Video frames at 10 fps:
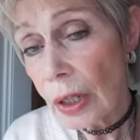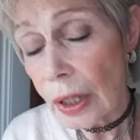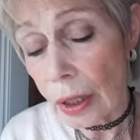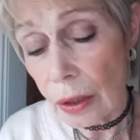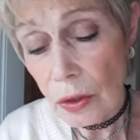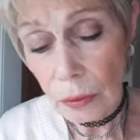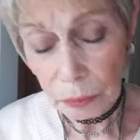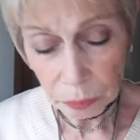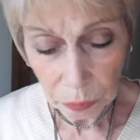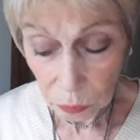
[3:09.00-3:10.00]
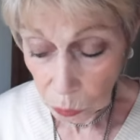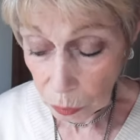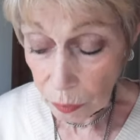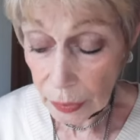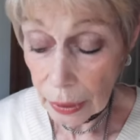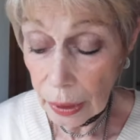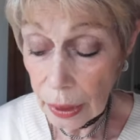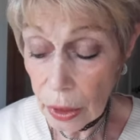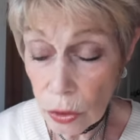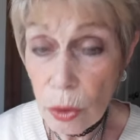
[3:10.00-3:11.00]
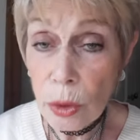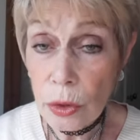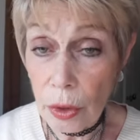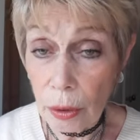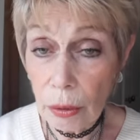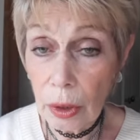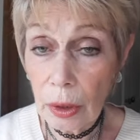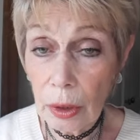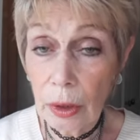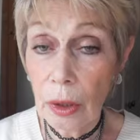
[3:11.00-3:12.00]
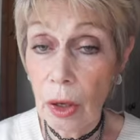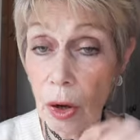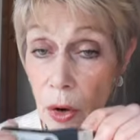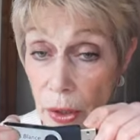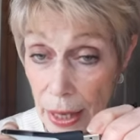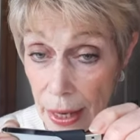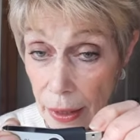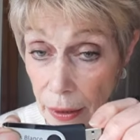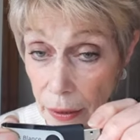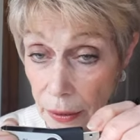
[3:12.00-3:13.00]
these is also on here,